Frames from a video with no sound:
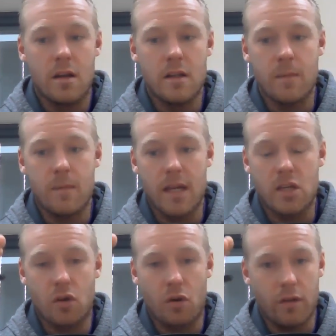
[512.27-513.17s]
to make
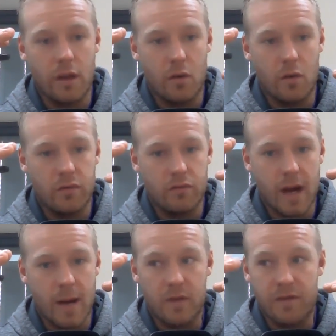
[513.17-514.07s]
sure that those
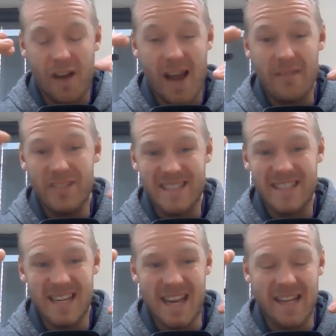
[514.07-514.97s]
reps 5 and
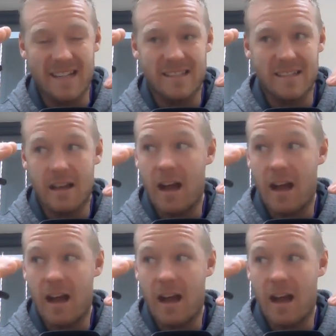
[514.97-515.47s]
6